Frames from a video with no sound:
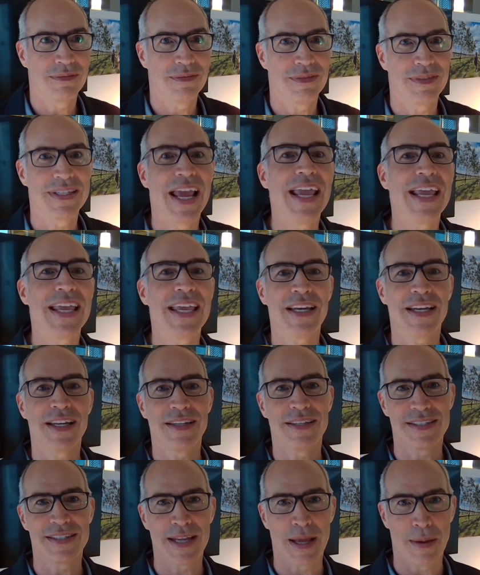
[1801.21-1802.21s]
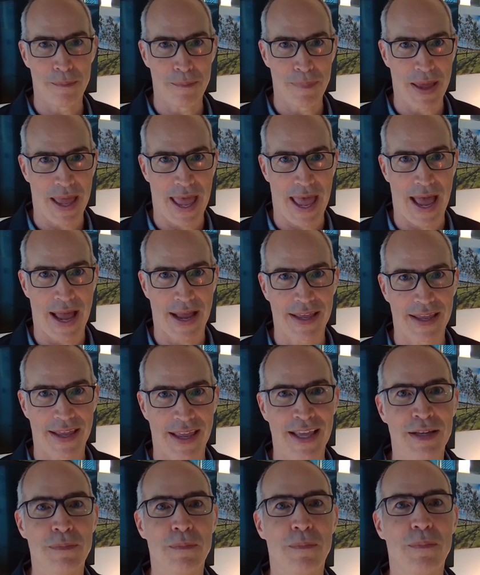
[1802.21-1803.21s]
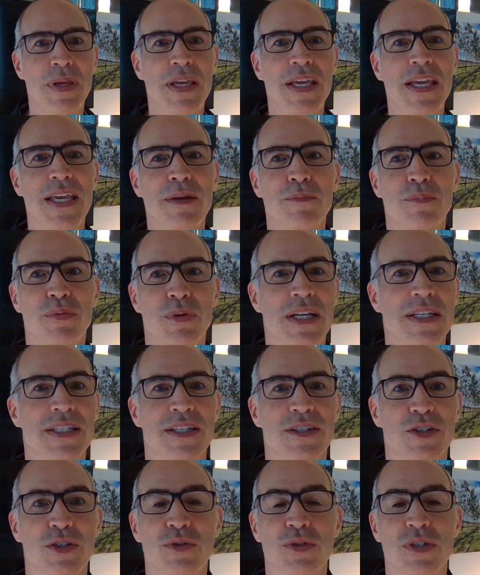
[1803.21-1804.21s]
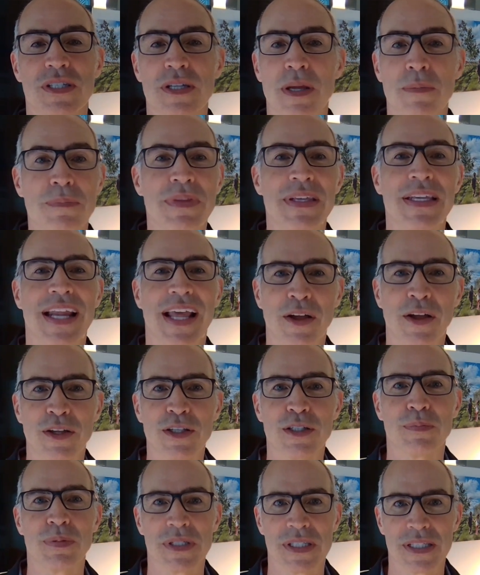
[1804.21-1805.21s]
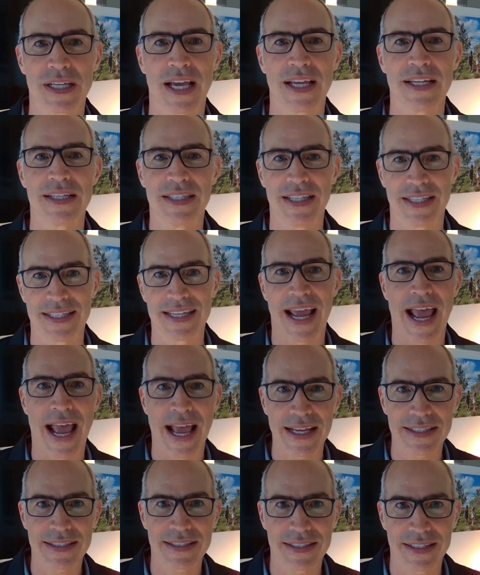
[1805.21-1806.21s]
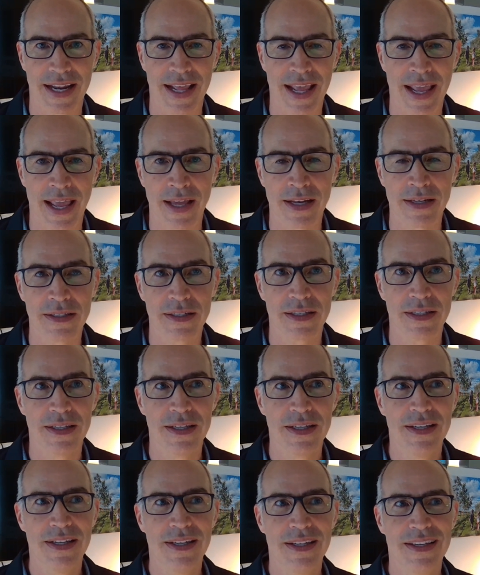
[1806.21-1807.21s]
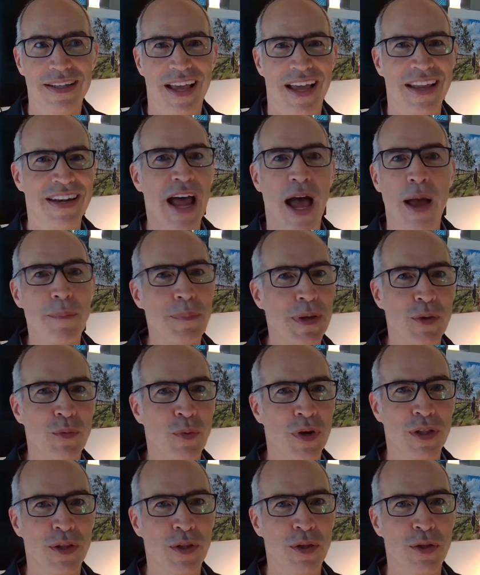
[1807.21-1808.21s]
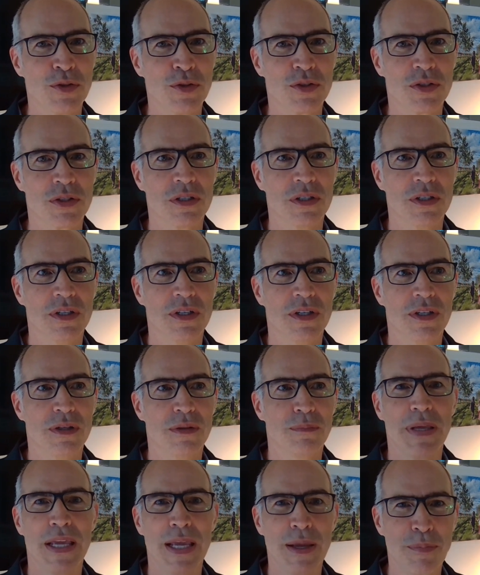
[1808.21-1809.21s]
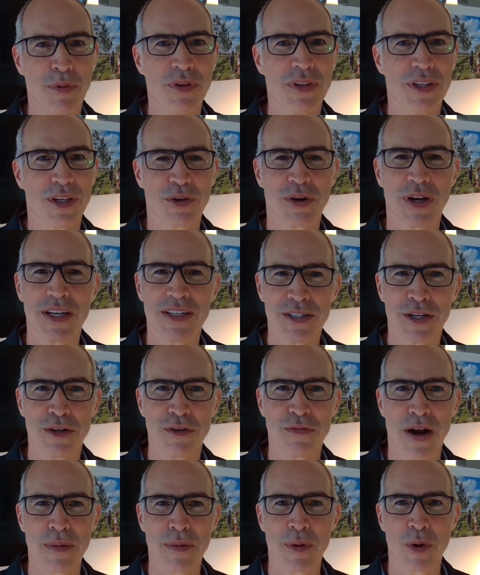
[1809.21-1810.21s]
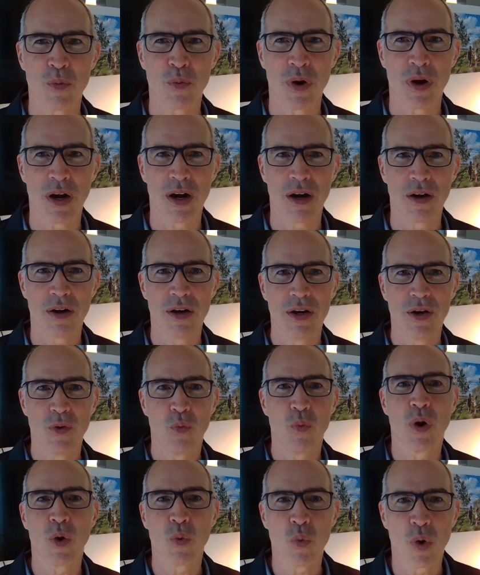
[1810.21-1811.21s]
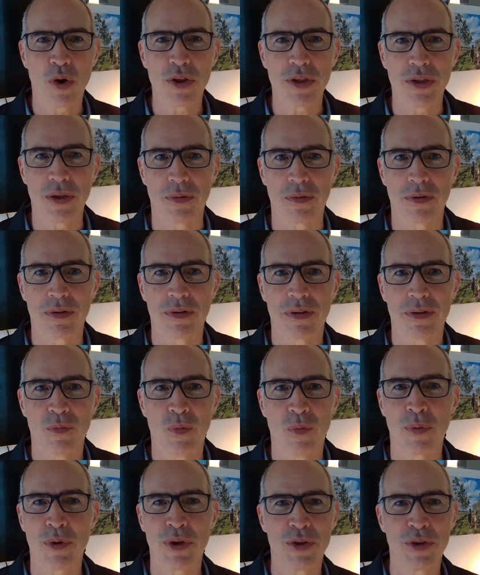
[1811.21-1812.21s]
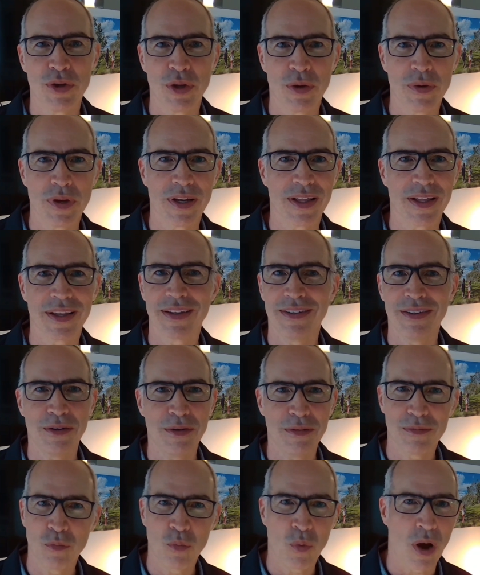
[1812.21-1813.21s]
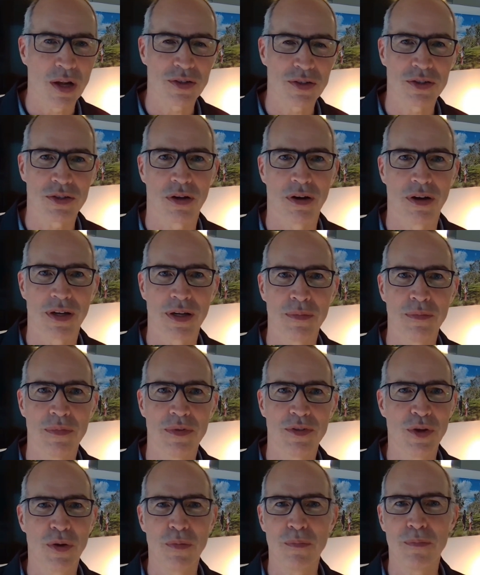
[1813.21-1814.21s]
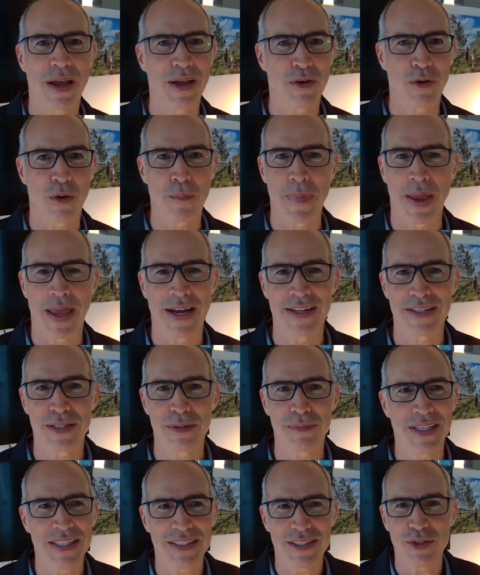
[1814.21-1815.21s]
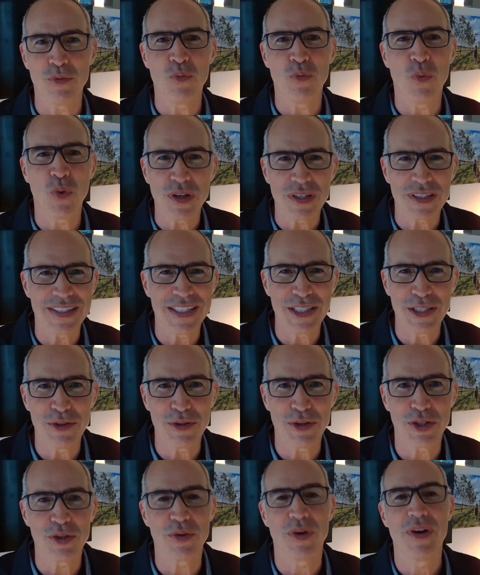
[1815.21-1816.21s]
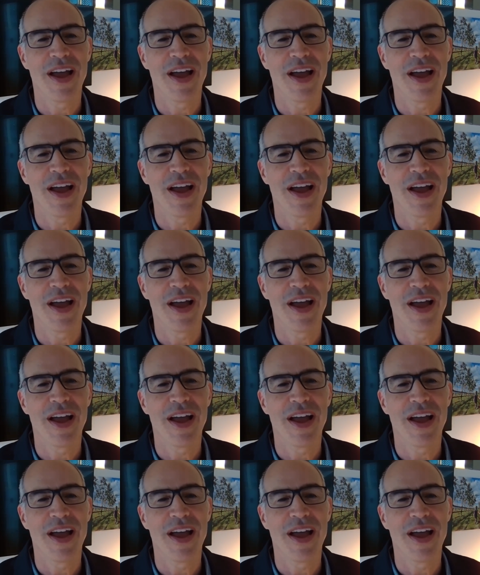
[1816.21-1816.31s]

taking a step back and being present to something else besides the tasks at hand, and not being one of those people that creates an environment where were you? What were you doing? Like, don't watchdog them. Don't micromanage them. That's the worst thing you could do.